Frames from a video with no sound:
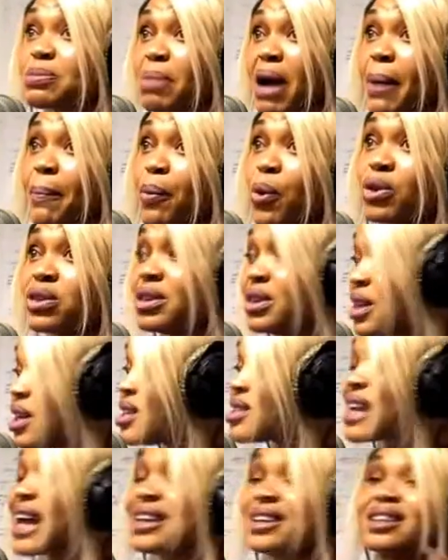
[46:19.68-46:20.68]
my both
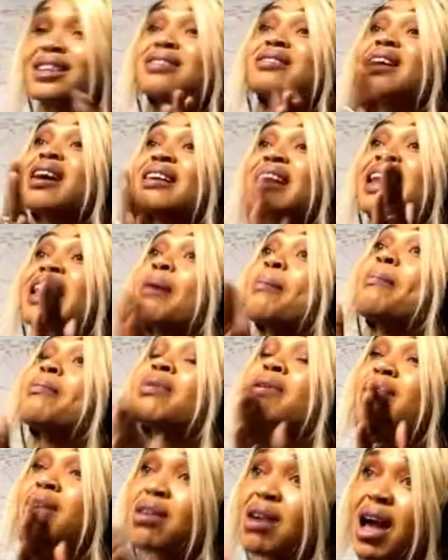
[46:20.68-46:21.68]
knees. I kneel down and I'm
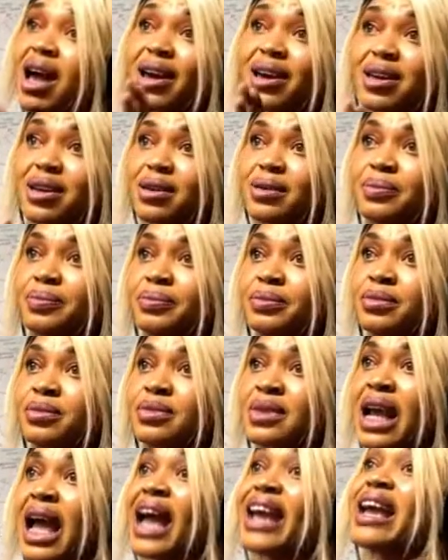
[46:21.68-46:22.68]
crying.
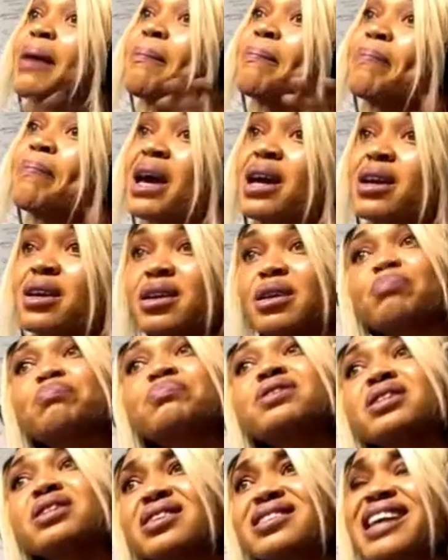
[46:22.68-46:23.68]
I am begging,
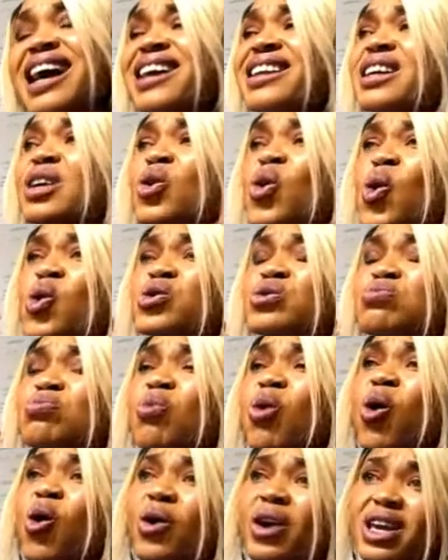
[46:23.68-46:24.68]
please. And it goes
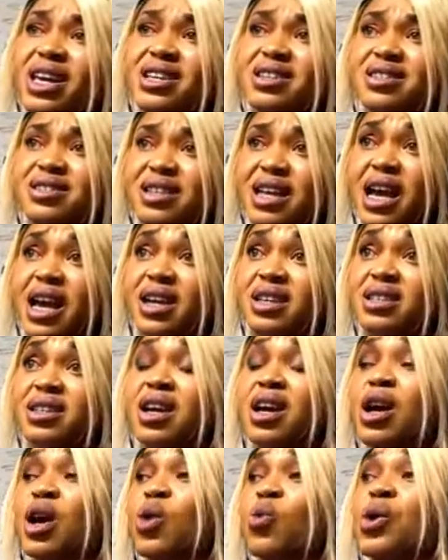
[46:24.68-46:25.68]
more inside.
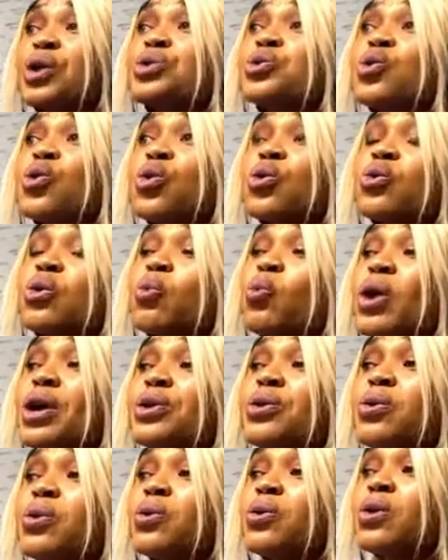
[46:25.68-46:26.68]
When you
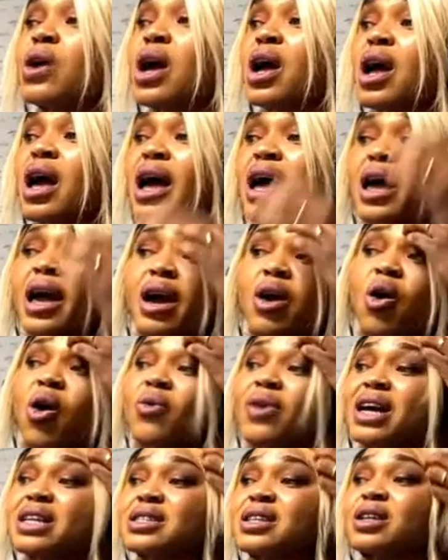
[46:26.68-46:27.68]

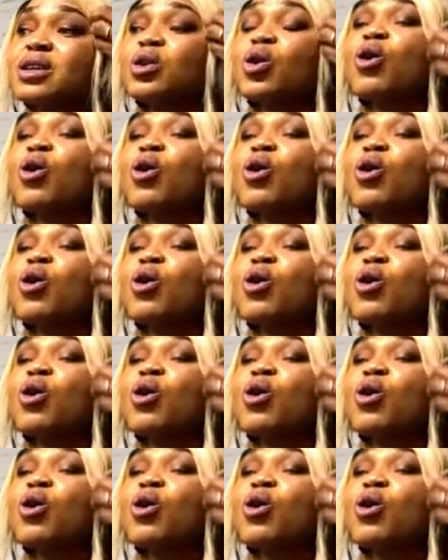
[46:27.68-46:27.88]
correct in